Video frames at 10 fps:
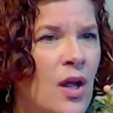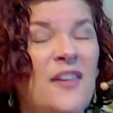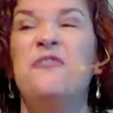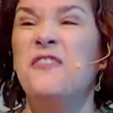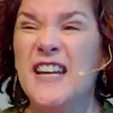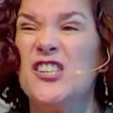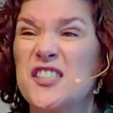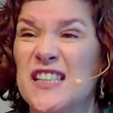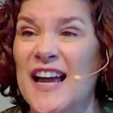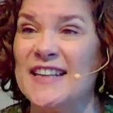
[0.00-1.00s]
Feels
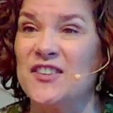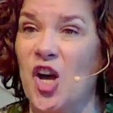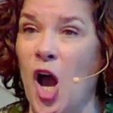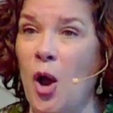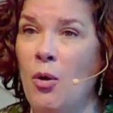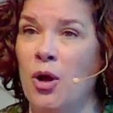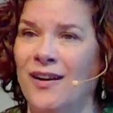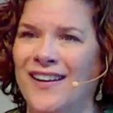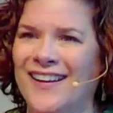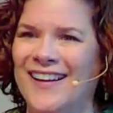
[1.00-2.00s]
like it though,
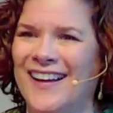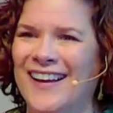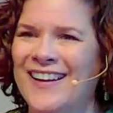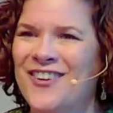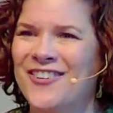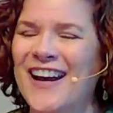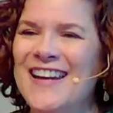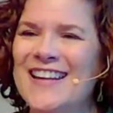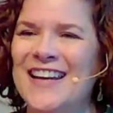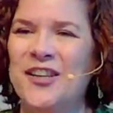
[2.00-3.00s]
right?
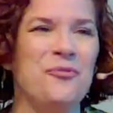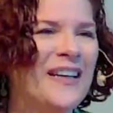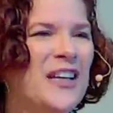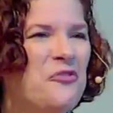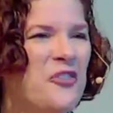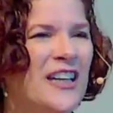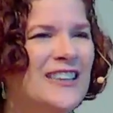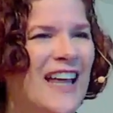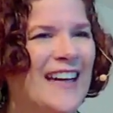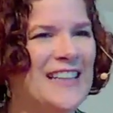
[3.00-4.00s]
It can really feel
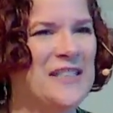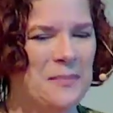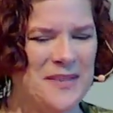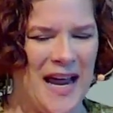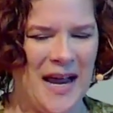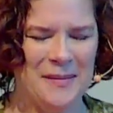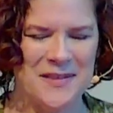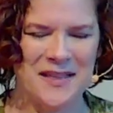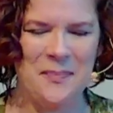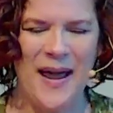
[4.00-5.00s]
like it sometimes, that
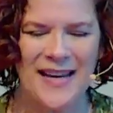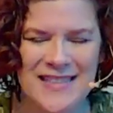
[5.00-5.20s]
the past is